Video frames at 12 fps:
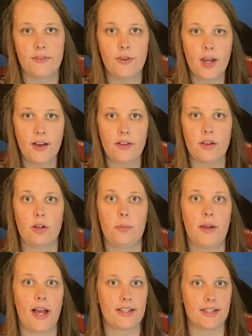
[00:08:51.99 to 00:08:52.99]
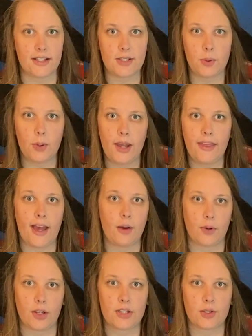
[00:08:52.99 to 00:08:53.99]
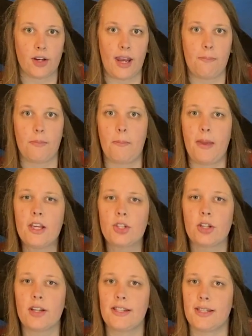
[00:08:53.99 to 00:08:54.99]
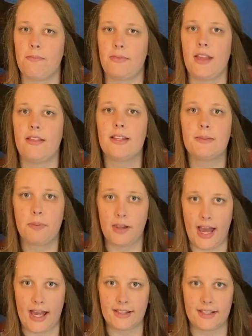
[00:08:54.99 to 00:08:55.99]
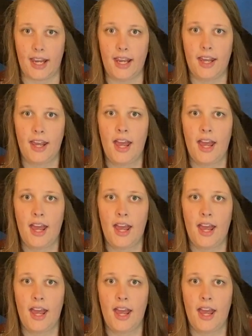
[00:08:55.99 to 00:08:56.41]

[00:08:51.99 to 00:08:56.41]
If you have a little plastic toy, that works great, but make sure it's something that's plastic.